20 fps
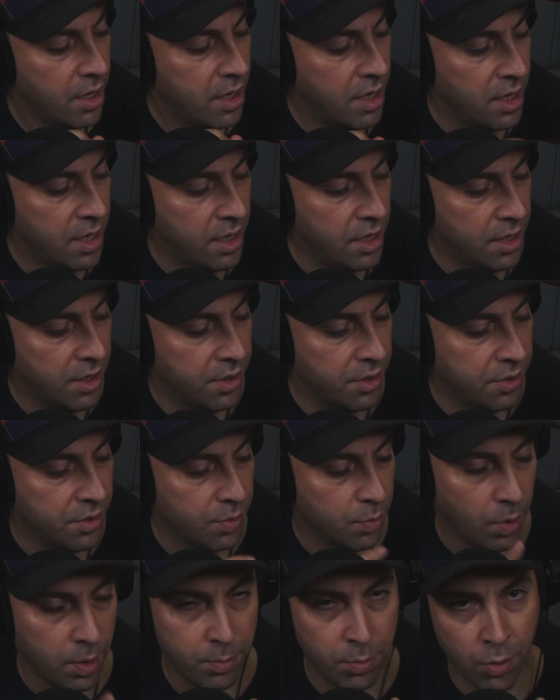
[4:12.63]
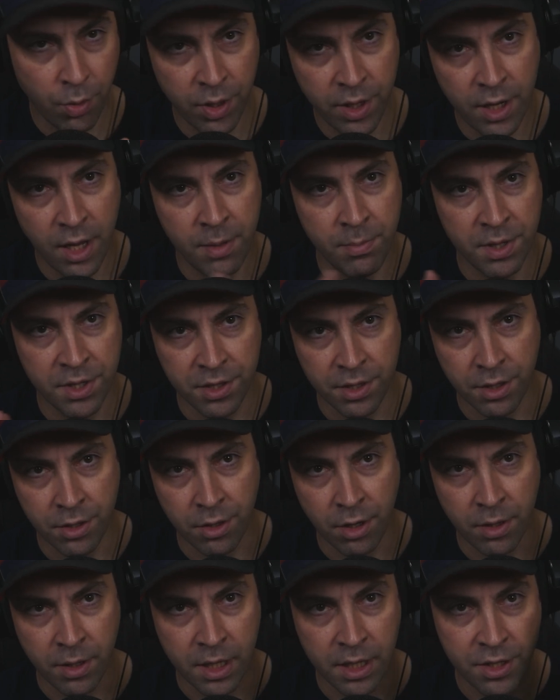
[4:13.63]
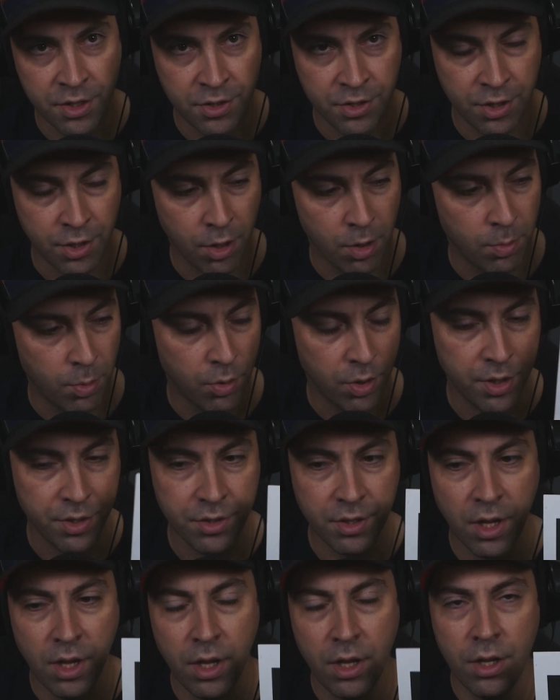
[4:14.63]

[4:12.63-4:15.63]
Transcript: is 1 point, and missing the target is 0 points.